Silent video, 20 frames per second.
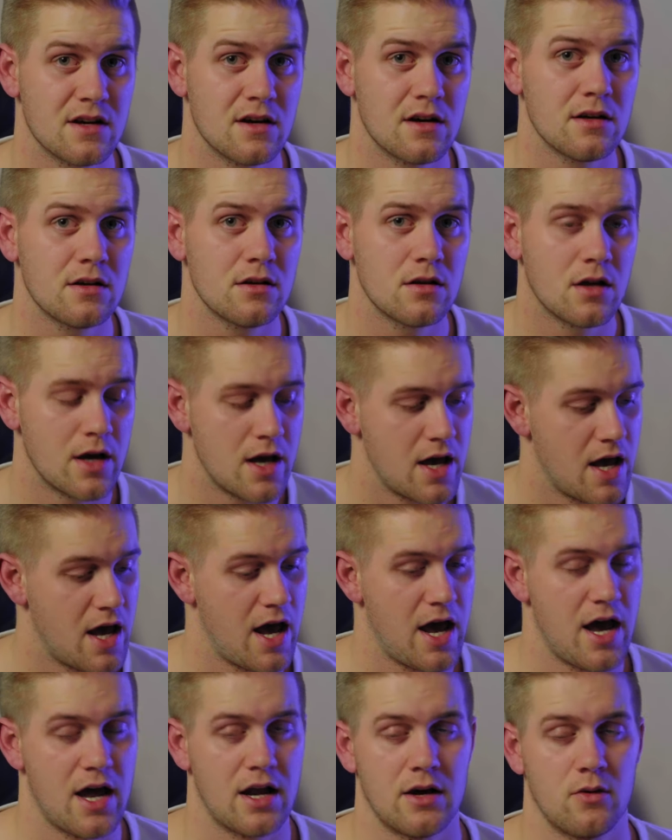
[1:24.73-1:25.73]
on
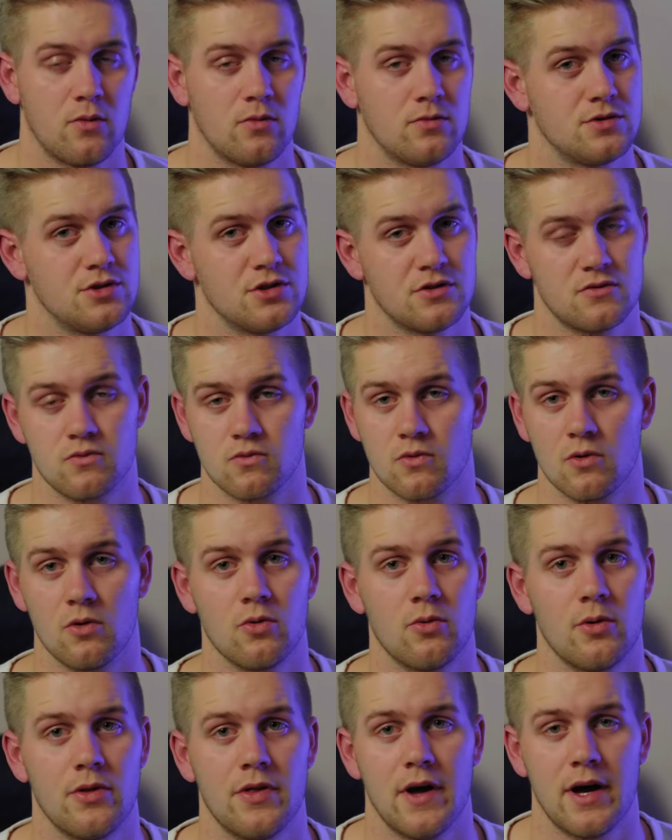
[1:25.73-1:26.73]
and I just
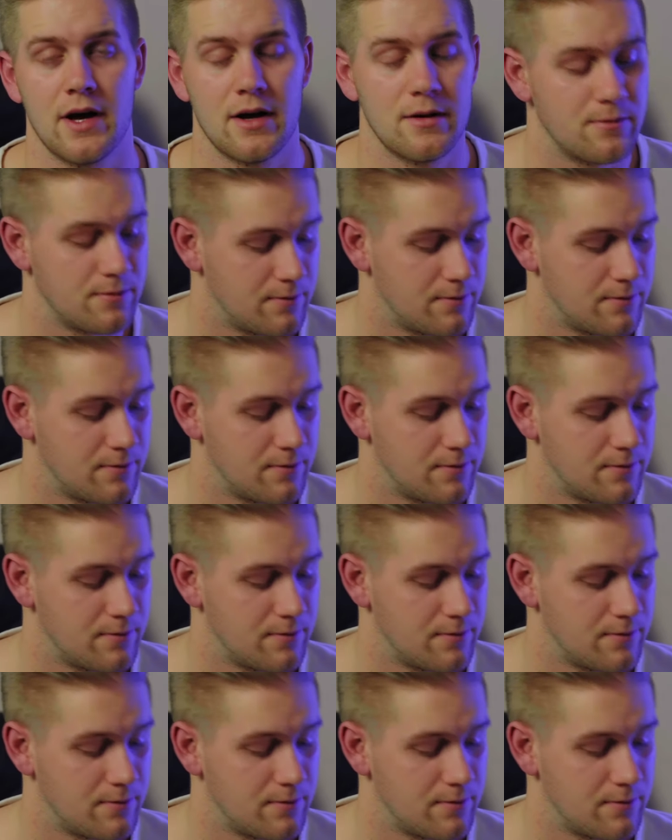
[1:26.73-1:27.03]
rolled with that.